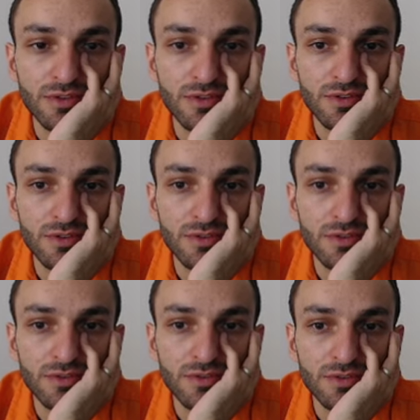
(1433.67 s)

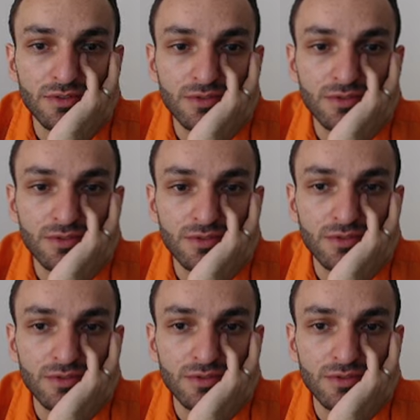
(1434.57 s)

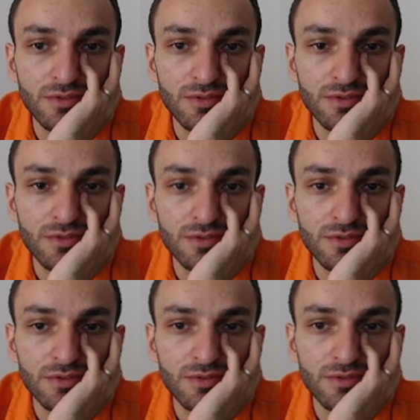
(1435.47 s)

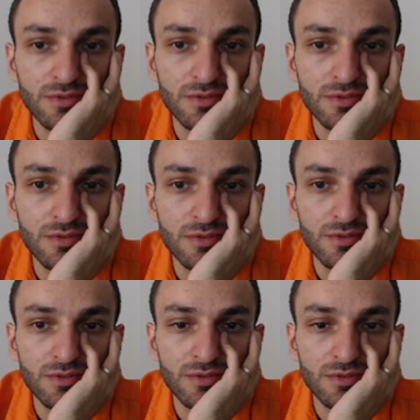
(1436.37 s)

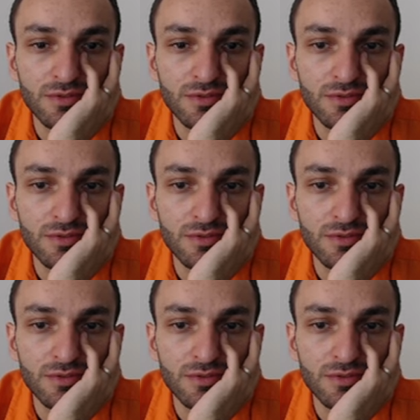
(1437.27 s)
Nothing is said.